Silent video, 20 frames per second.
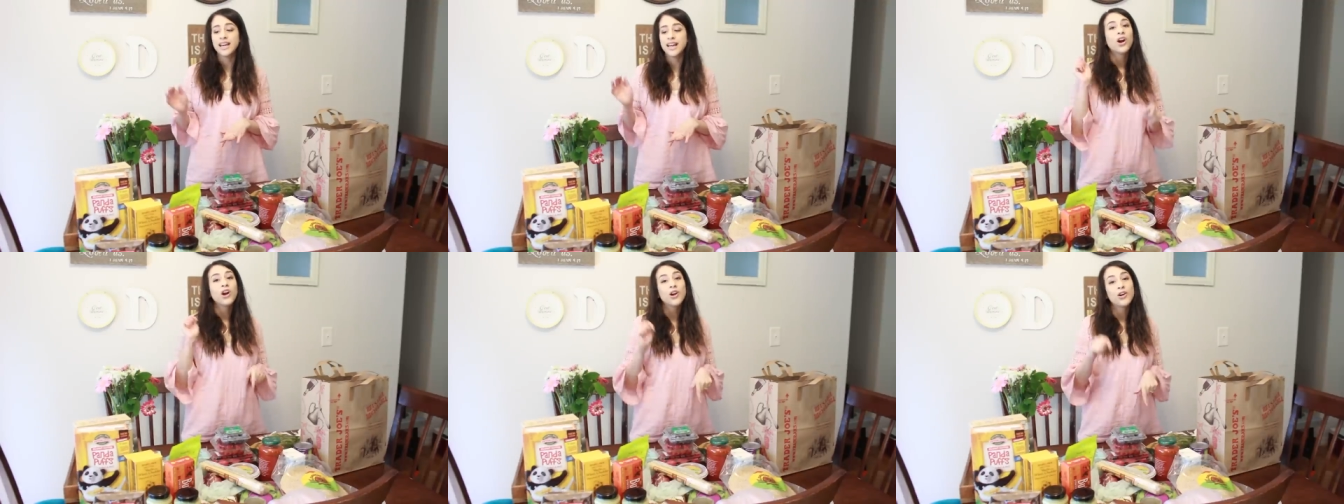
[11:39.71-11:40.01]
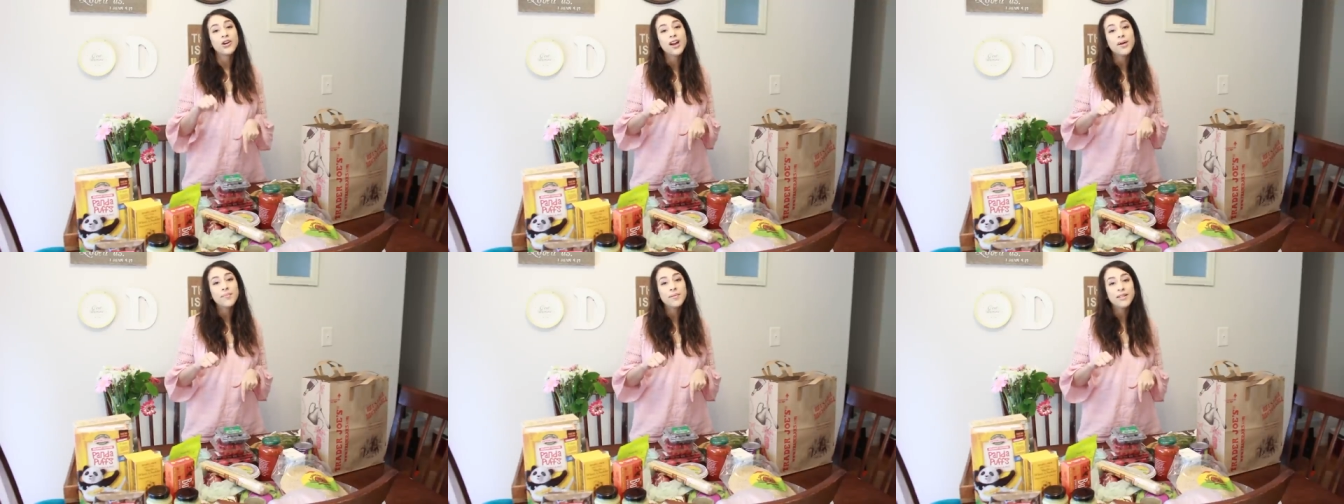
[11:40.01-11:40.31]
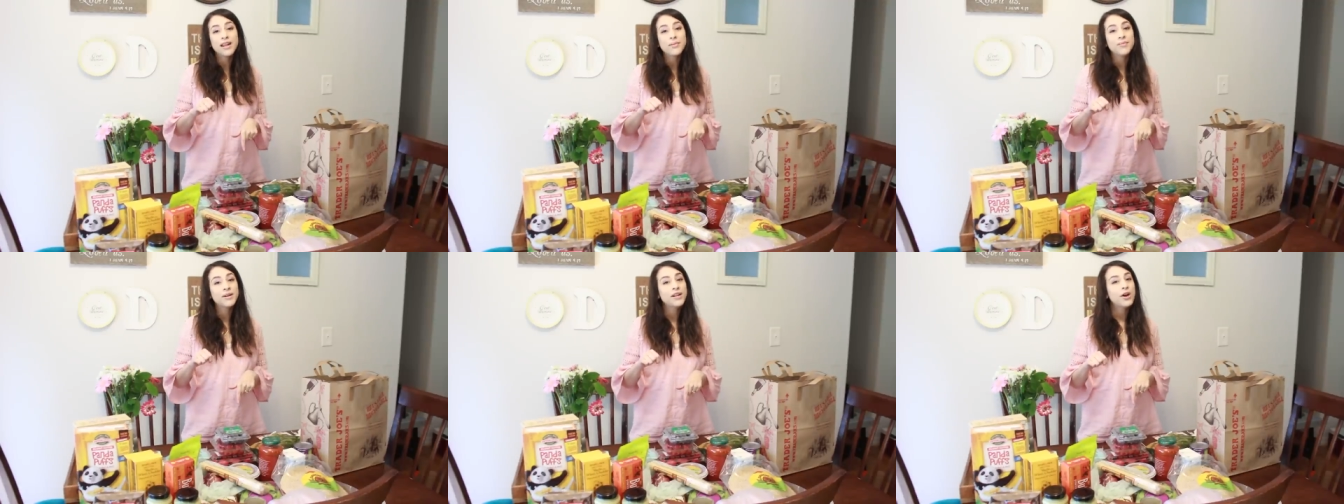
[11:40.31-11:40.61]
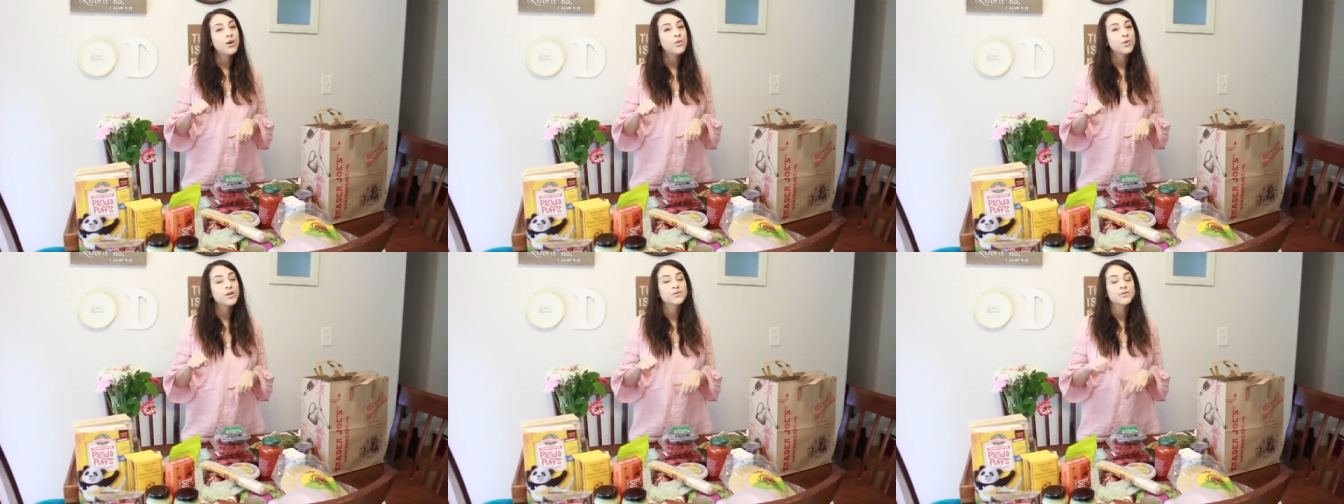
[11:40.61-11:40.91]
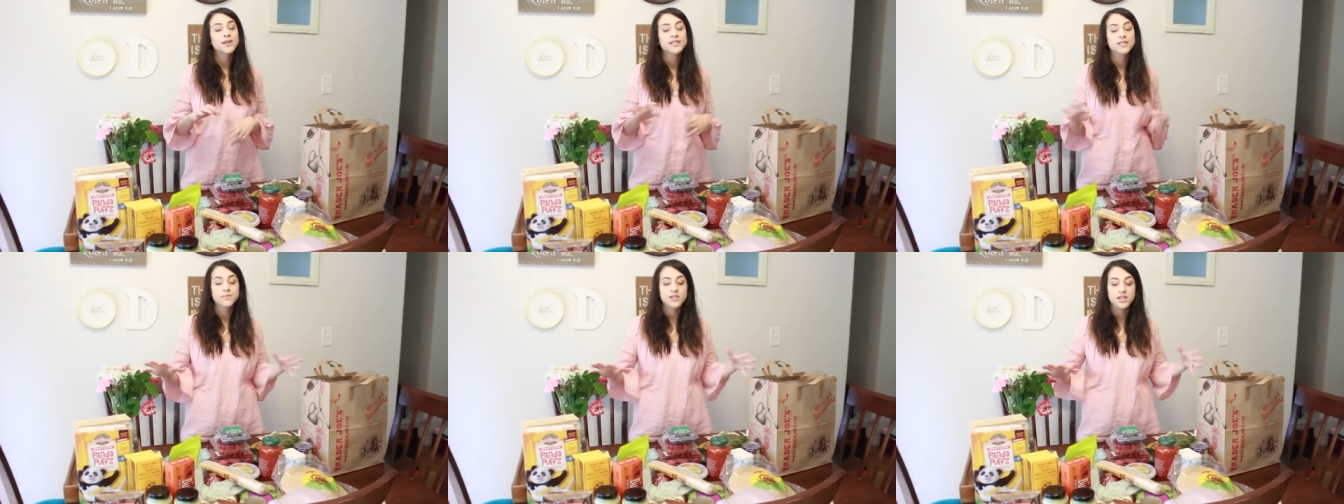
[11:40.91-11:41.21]
Hurry up and let me know
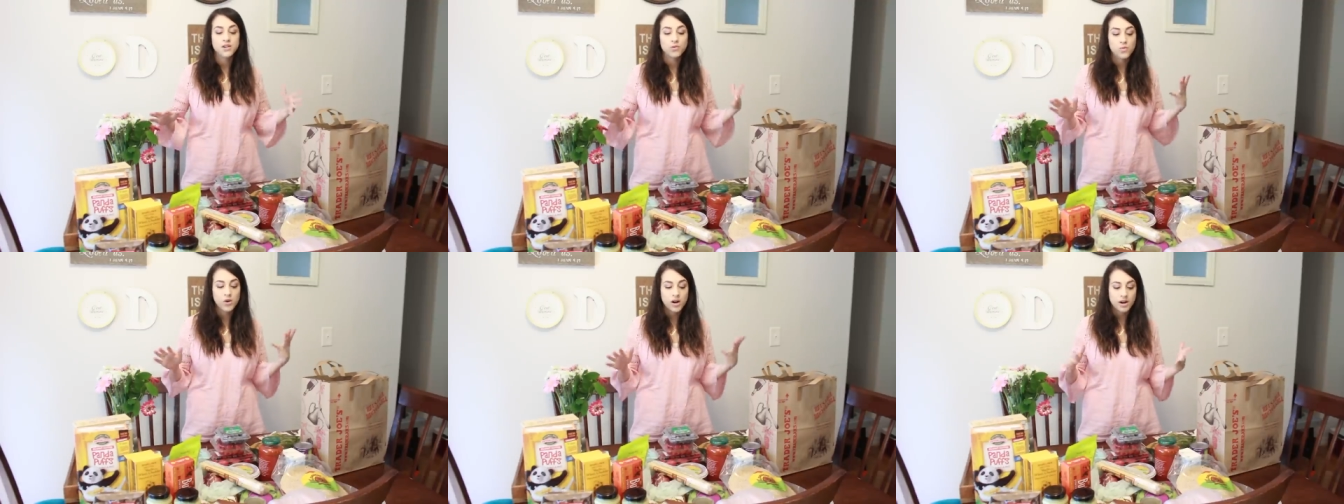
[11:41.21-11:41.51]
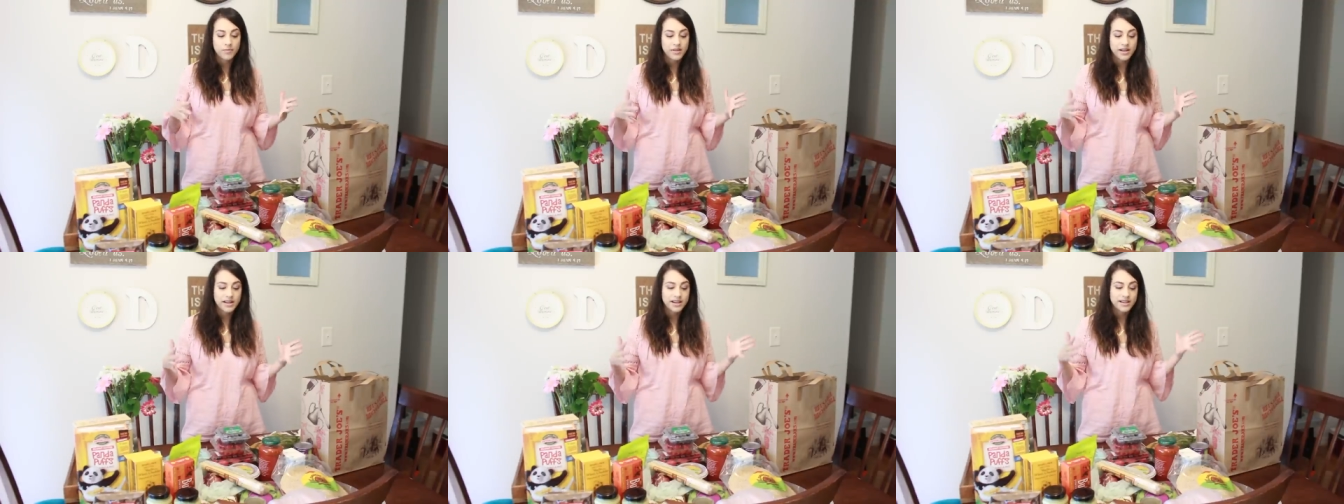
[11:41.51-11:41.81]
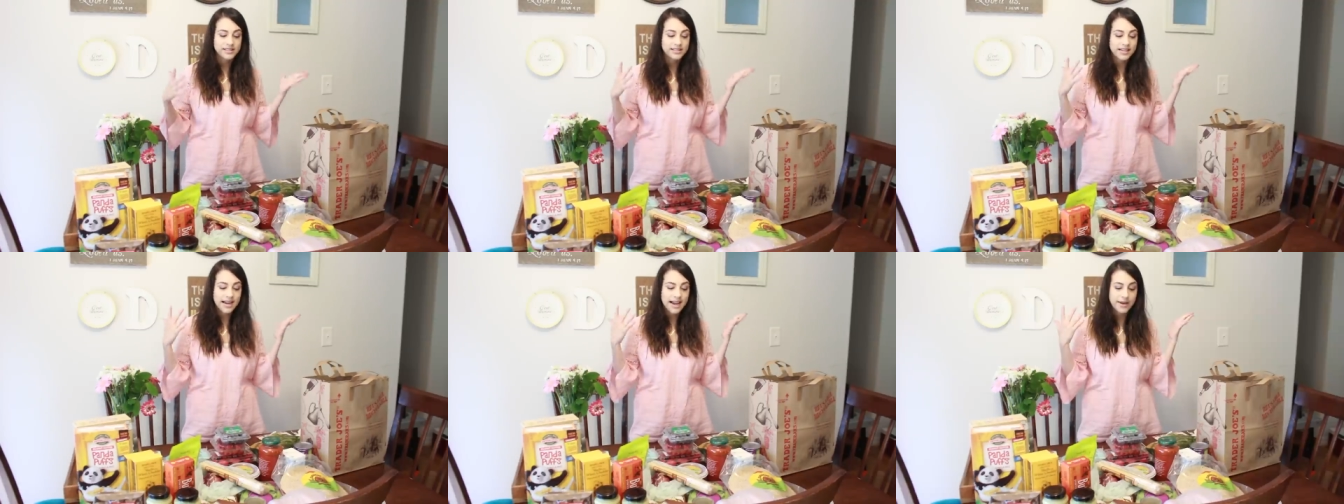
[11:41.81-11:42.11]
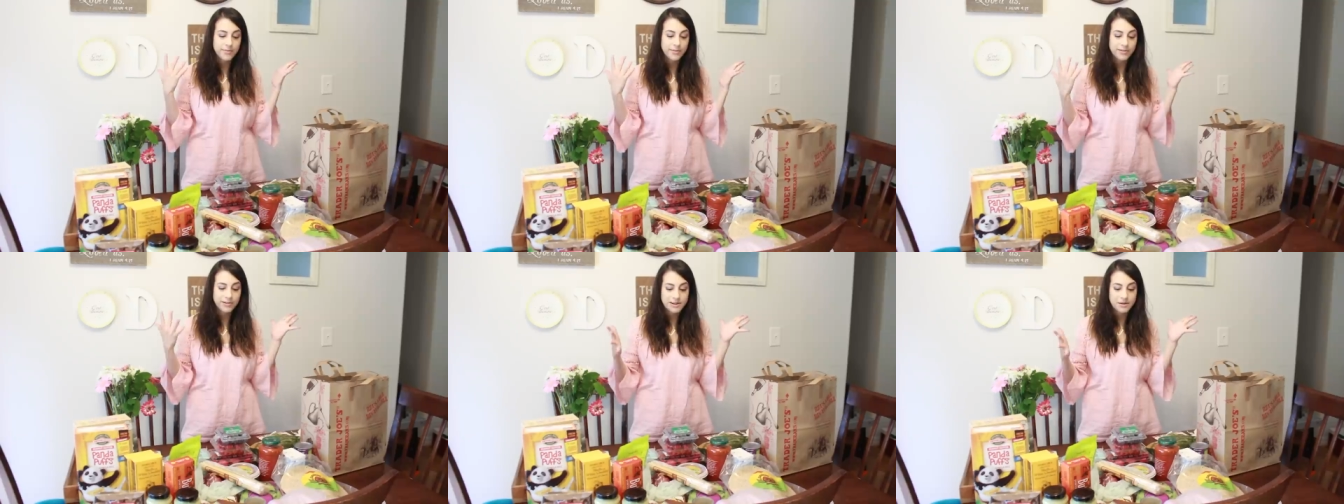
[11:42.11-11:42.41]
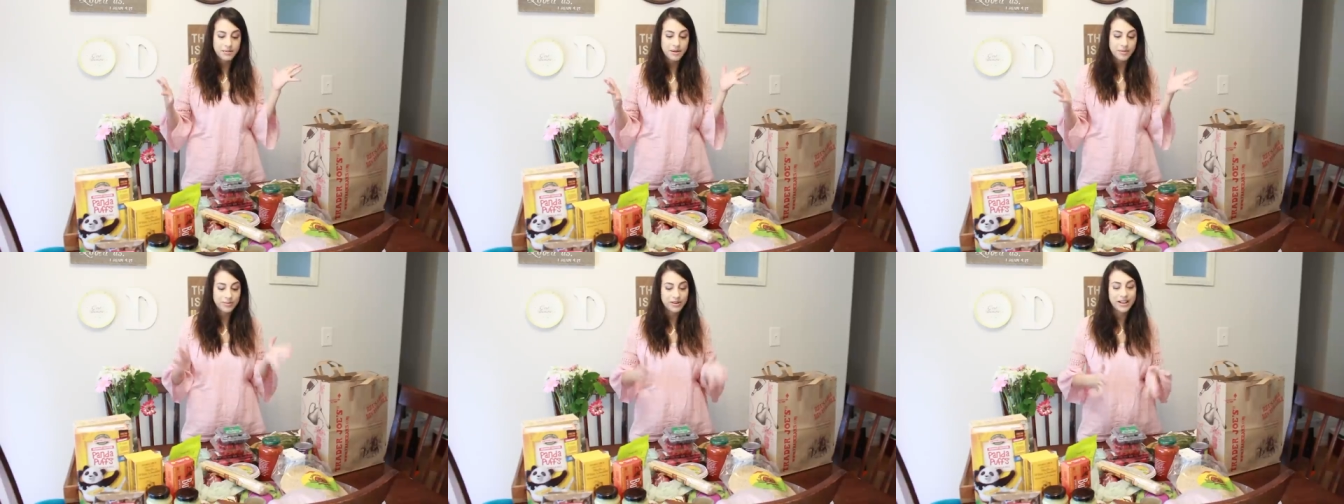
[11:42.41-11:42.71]
which recipe you want because I'm going
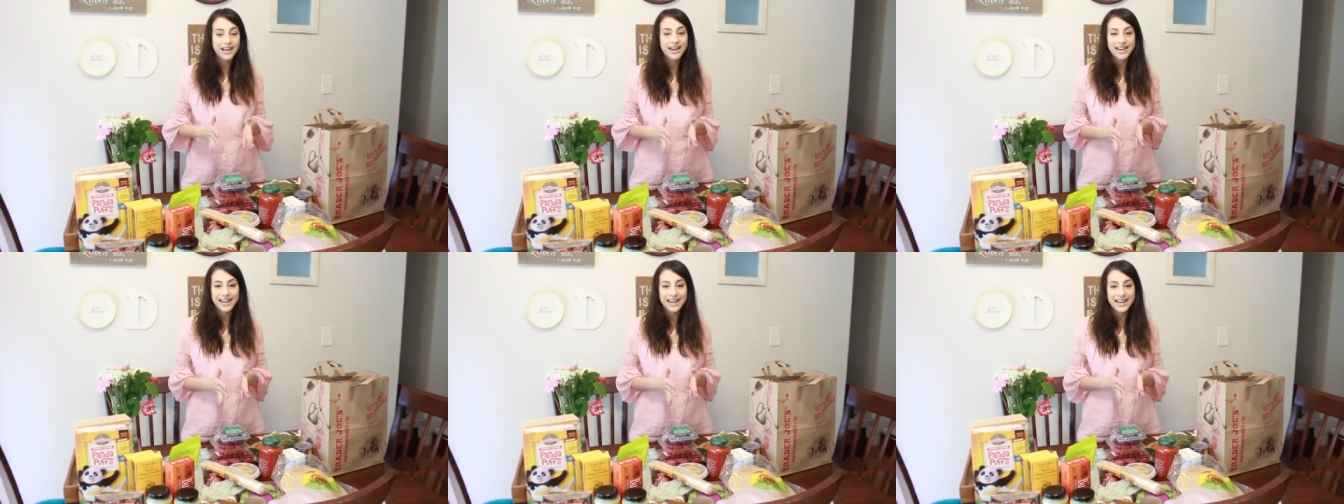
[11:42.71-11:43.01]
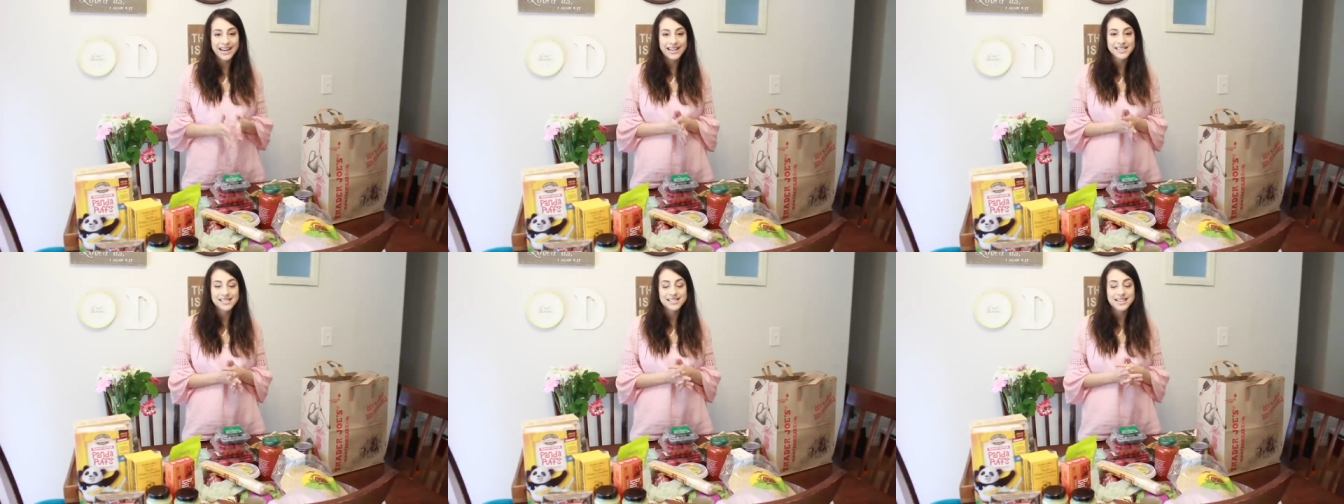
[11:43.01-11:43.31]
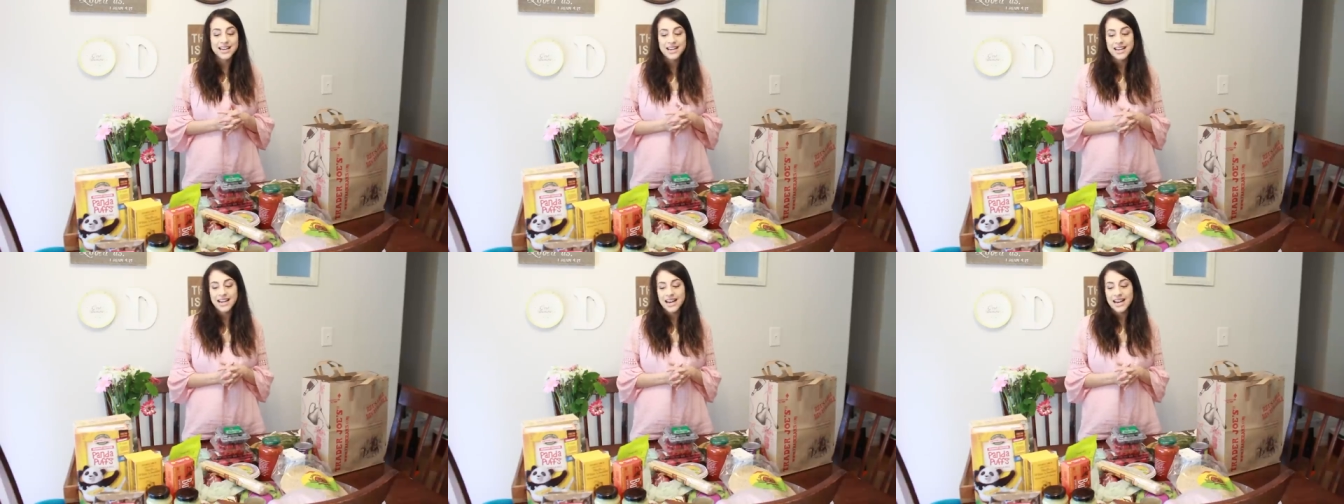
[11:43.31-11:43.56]
to be planning it.